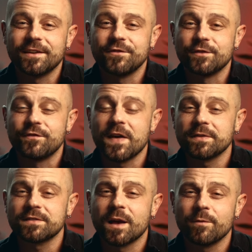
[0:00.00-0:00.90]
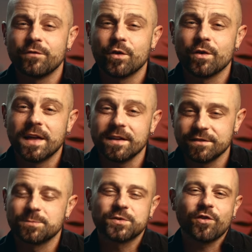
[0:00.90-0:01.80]
If you found this helpful, hit
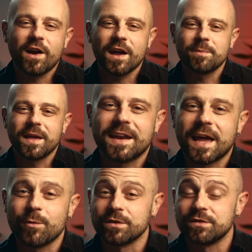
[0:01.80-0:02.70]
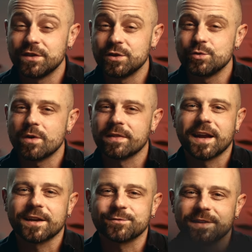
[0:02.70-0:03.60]
subscribe and I will see you on the next